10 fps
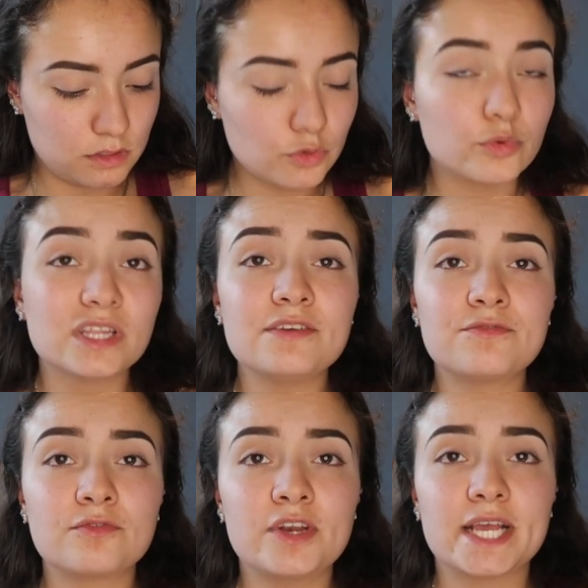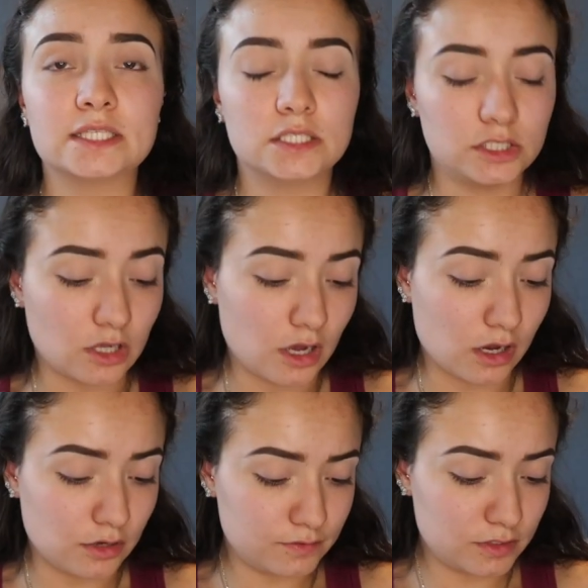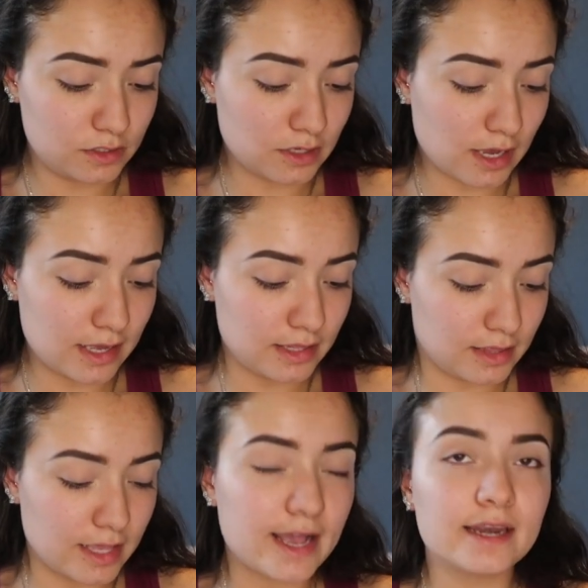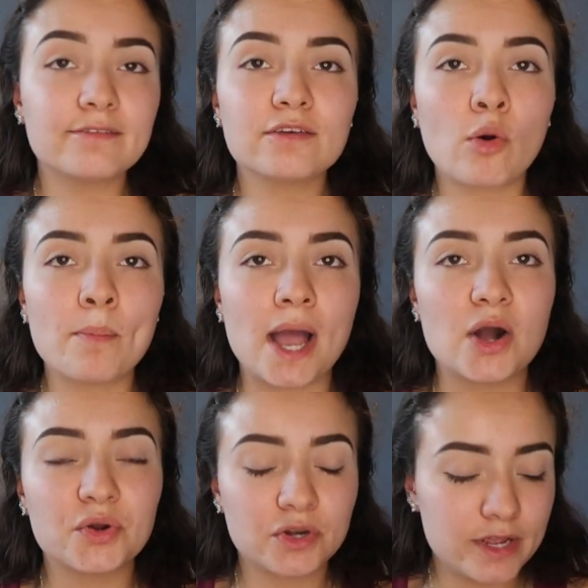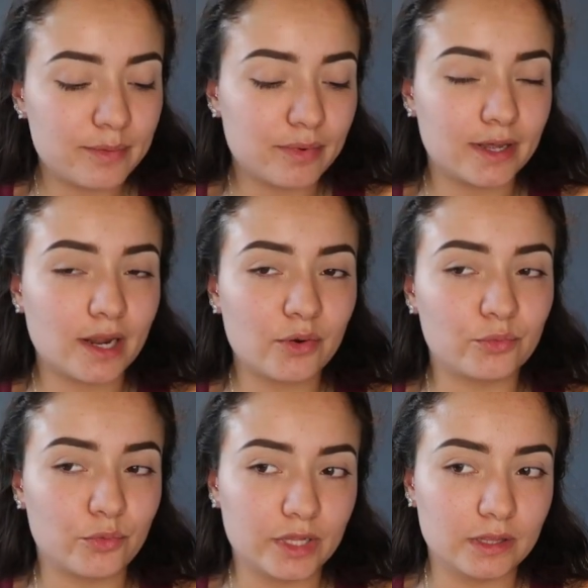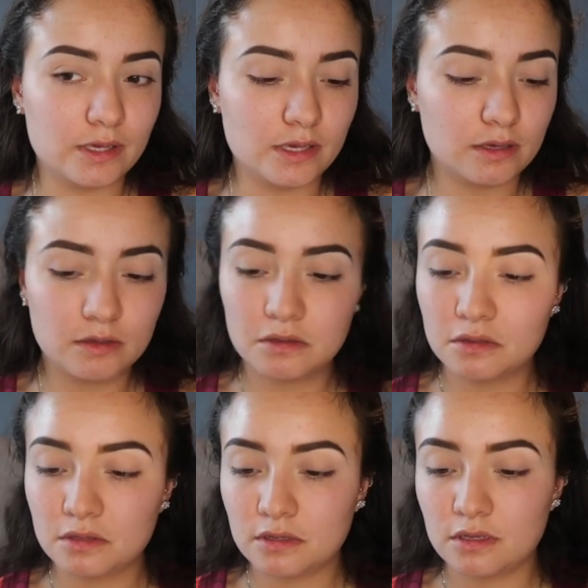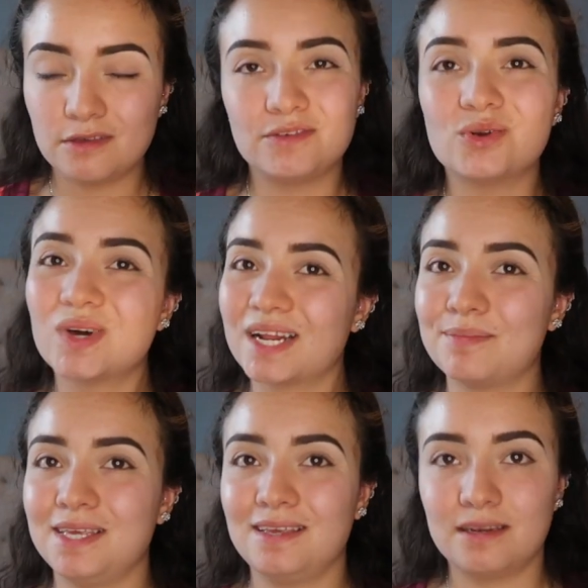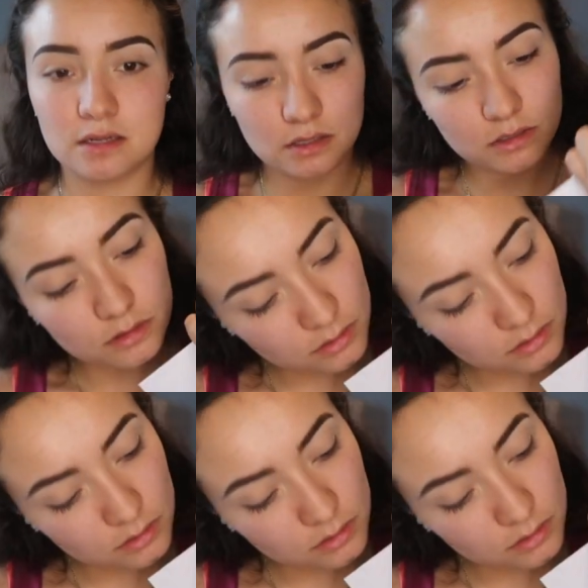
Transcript: They're really freaking soft. They kind of feel powdery, but not really, if you know what I mean.